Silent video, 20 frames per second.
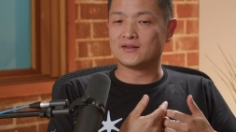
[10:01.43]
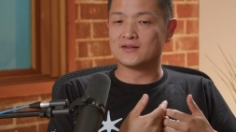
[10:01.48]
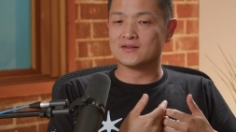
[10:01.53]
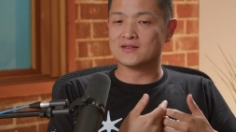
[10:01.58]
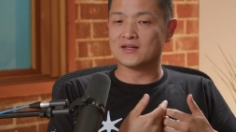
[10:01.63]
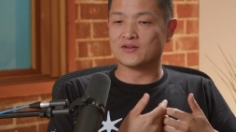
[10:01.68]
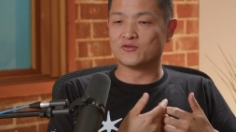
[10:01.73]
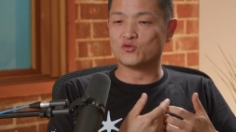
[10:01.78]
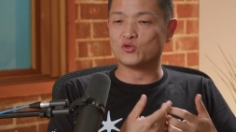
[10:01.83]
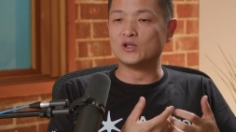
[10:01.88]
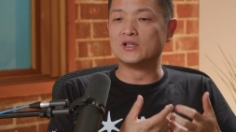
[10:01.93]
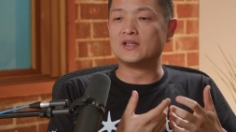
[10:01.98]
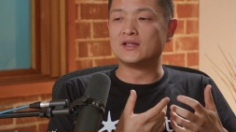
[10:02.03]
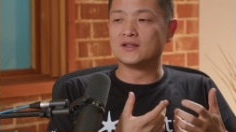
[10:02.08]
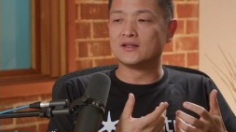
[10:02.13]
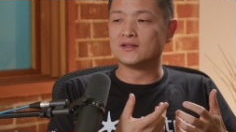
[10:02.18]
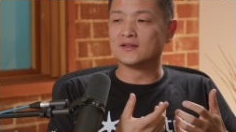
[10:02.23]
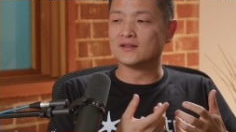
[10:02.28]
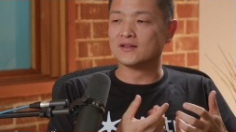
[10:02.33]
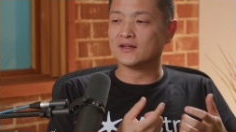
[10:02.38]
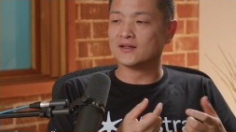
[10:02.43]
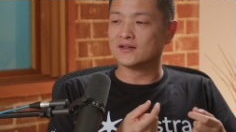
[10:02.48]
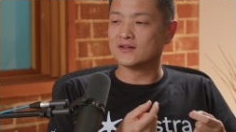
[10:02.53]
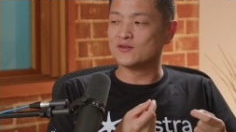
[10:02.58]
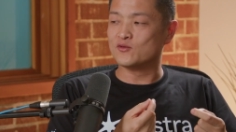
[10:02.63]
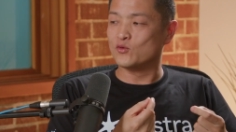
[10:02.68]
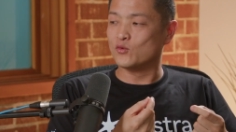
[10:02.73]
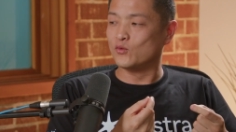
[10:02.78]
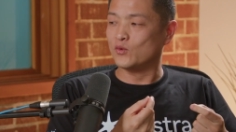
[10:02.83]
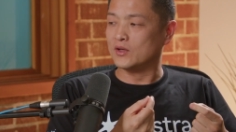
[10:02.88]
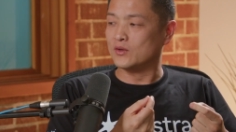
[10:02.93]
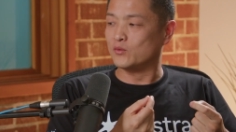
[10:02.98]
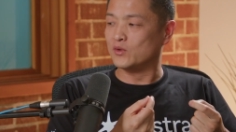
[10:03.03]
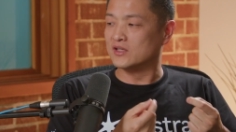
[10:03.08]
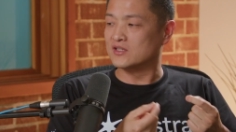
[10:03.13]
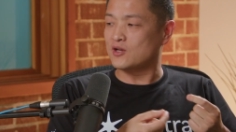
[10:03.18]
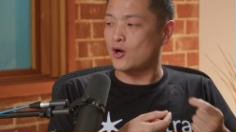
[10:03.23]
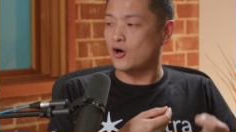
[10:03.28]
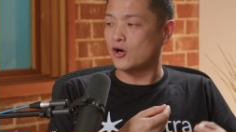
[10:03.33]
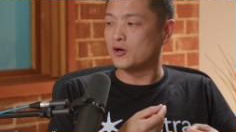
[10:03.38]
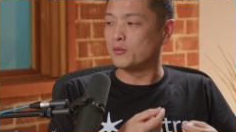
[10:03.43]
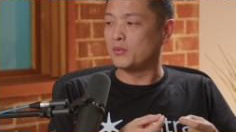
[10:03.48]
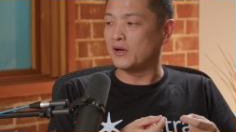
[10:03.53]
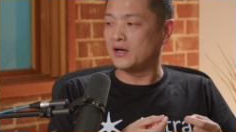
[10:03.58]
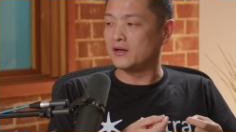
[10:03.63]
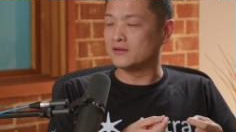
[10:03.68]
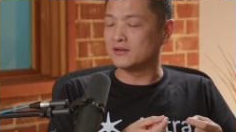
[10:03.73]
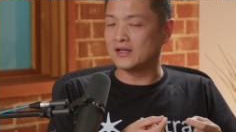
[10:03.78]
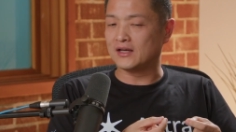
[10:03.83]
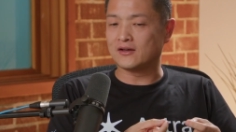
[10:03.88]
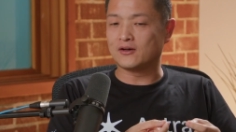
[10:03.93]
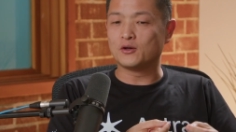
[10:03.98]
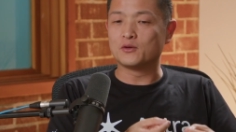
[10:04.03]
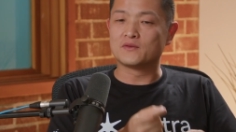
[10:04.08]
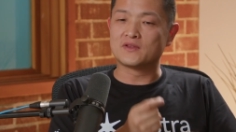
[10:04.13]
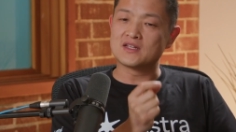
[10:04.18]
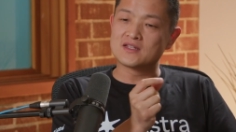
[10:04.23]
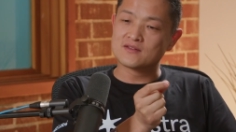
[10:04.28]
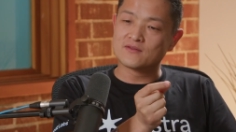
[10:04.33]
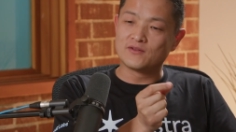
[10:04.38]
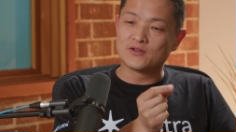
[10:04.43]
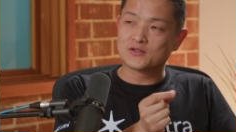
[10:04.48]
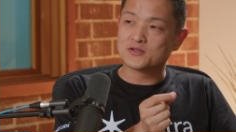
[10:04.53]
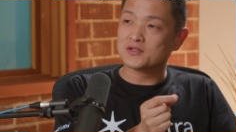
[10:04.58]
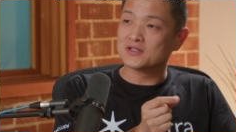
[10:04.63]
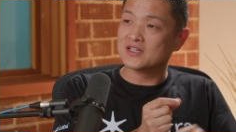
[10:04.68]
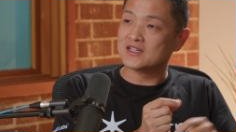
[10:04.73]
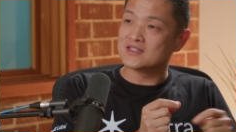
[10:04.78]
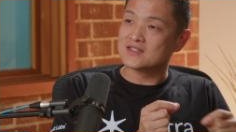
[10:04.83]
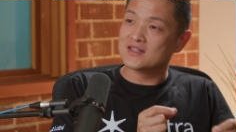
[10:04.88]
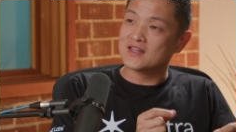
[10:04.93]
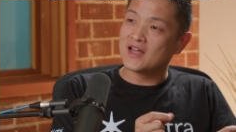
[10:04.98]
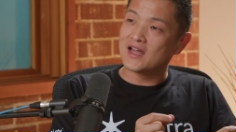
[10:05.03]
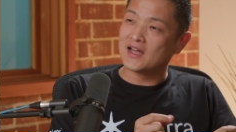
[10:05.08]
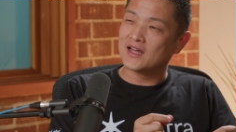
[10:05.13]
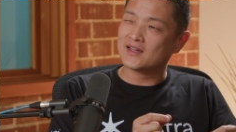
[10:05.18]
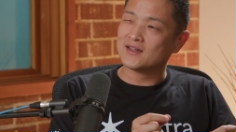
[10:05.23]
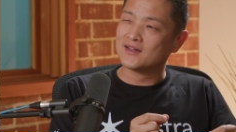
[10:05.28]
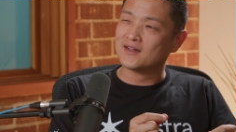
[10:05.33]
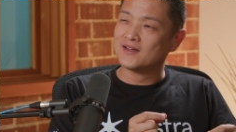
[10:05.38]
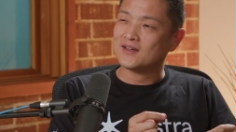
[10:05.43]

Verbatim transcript: it's like really like when we talk about like, oh, this feature does that.